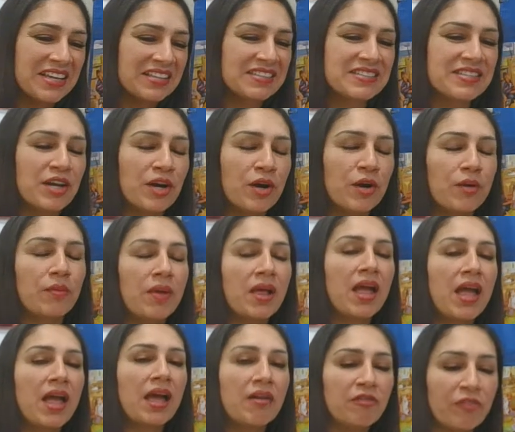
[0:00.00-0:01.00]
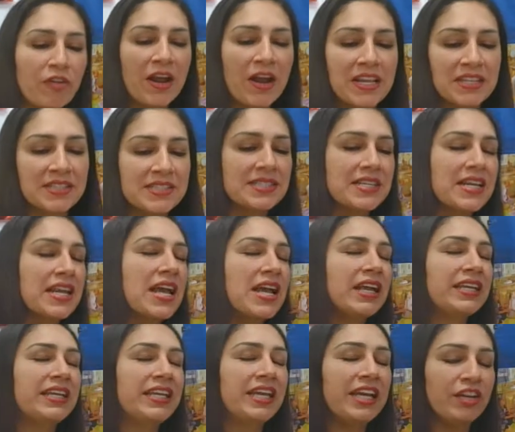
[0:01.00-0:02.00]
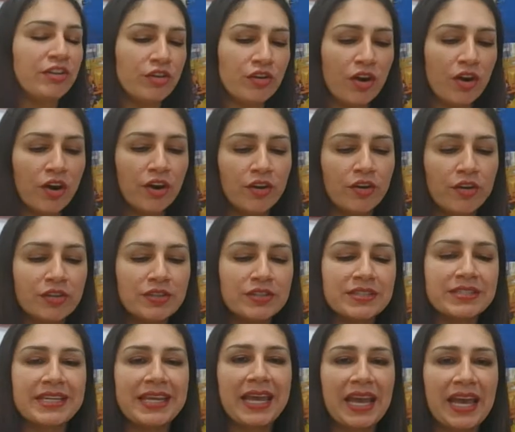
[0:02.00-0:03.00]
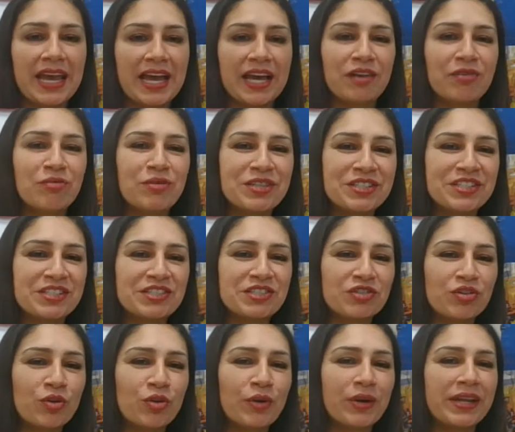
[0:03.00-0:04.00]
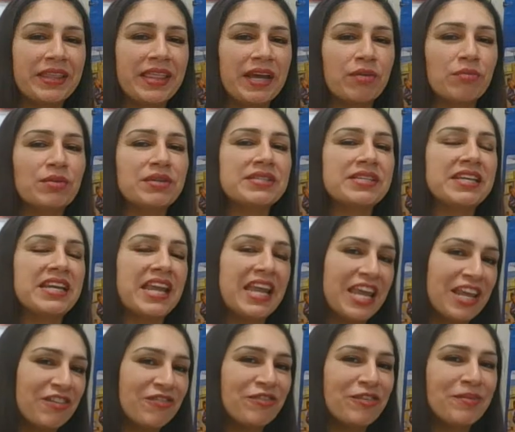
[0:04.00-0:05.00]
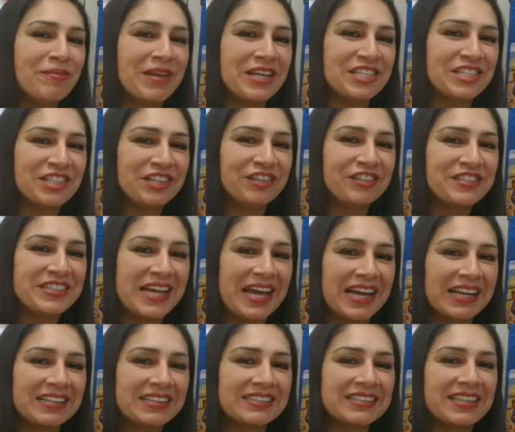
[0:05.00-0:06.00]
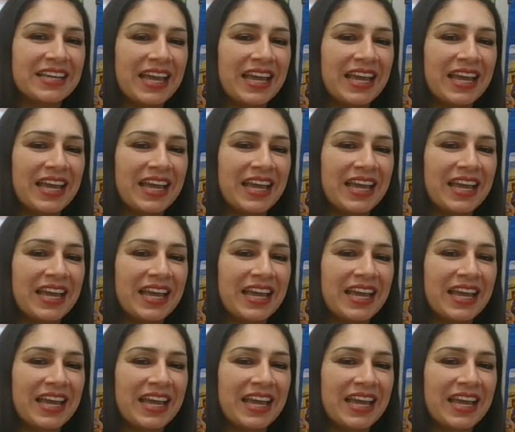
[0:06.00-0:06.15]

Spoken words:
So, friends, Kindergartners Can was a story that was an informational text,